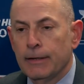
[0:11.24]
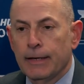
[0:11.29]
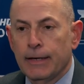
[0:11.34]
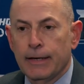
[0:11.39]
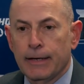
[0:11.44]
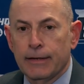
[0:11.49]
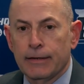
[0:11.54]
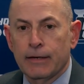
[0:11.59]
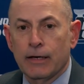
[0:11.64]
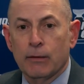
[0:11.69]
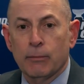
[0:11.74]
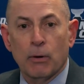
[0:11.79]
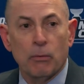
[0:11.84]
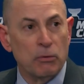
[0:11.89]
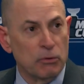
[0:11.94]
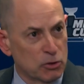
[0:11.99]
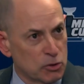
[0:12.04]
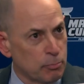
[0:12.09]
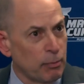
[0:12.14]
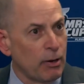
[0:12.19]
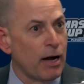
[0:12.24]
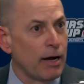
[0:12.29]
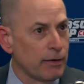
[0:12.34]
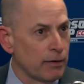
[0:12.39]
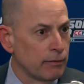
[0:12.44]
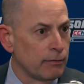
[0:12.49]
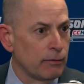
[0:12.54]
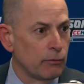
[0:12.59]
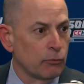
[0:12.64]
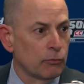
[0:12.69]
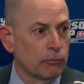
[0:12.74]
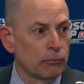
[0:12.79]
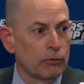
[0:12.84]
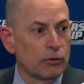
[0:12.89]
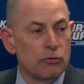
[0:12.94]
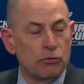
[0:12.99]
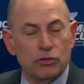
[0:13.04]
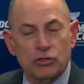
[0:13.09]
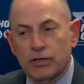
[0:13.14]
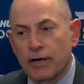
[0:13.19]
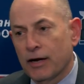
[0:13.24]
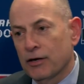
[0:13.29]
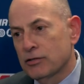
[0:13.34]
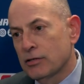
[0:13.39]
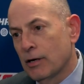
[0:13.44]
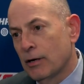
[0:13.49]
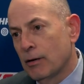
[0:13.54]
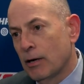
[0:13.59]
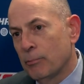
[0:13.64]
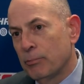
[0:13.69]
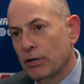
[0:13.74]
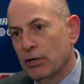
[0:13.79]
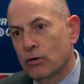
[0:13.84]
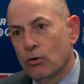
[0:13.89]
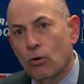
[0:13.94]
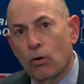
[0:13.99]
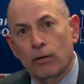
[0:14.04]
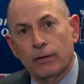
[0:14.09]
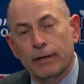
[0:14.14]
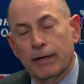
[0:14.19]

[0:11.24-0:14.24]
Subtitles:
and but we responded. Lucas got a big goal,